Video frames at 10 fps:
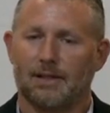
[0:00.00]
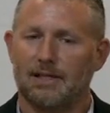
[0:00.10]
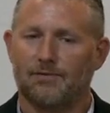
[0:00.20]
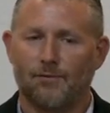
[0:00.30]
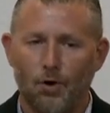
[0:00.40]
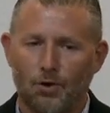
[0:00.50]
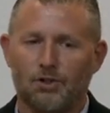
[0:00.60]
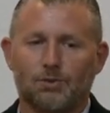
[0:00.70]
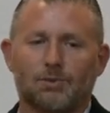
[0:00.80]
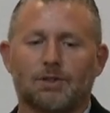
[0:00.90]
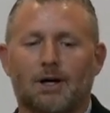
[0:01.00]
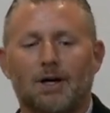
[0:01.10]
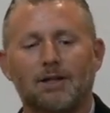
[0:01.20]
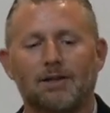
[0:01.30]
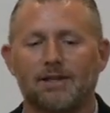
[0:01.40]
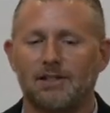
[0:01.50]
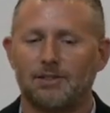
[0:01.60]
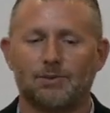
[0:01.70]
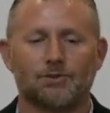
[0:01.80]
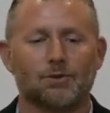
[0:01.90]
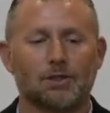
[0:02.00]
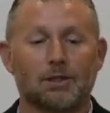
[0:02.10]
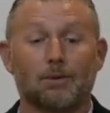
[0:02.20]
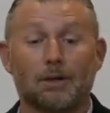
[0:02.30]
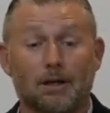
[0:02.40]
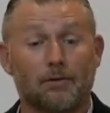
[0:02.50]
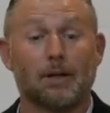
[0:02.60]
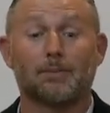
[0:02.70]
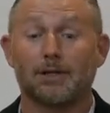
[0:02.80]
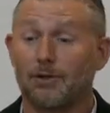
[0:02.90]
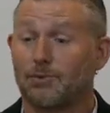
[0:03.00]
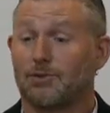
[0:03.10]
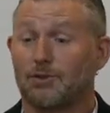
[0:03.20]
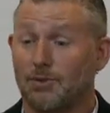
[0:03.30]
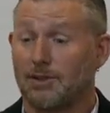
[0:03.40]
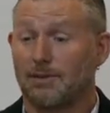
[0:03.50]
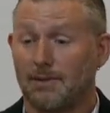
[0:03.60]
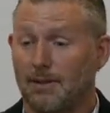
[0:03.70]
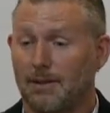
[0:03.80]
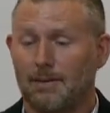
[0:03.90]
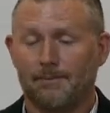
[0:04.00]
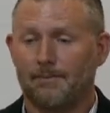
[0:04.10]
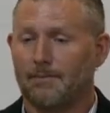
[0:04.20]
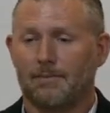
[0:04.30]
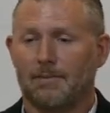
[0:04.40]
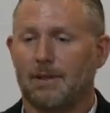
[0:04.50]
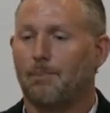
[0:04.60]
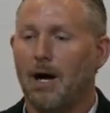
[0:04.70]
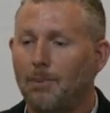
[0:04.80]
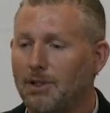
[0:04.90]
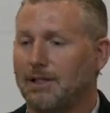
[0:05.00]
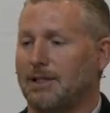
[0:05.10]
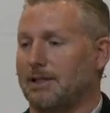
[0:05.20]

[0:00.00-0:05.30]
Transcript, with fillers: His focus was on all the things he was doing and on what everybody else was doing. The publican